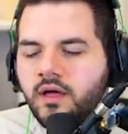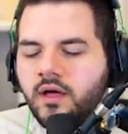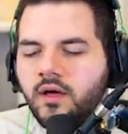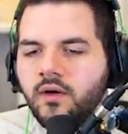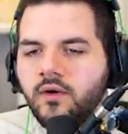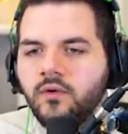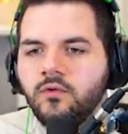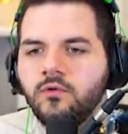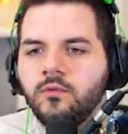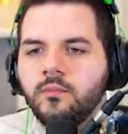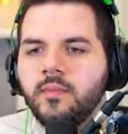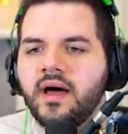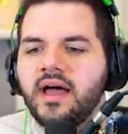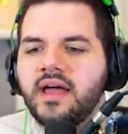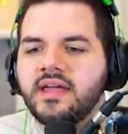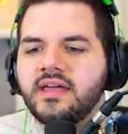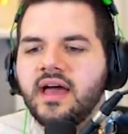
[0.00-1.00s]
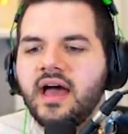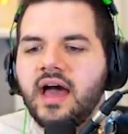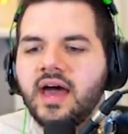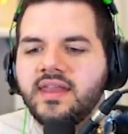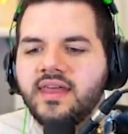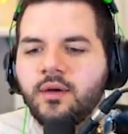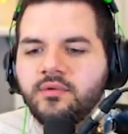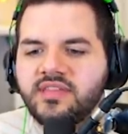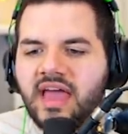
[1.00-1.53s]
Oh my
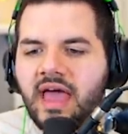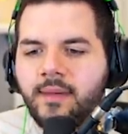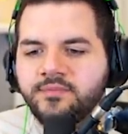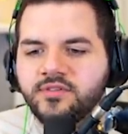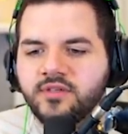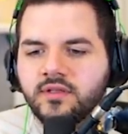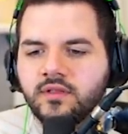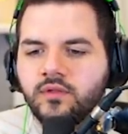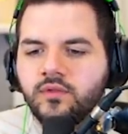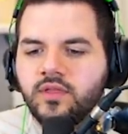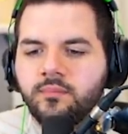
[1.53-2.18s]
god, that was absolutely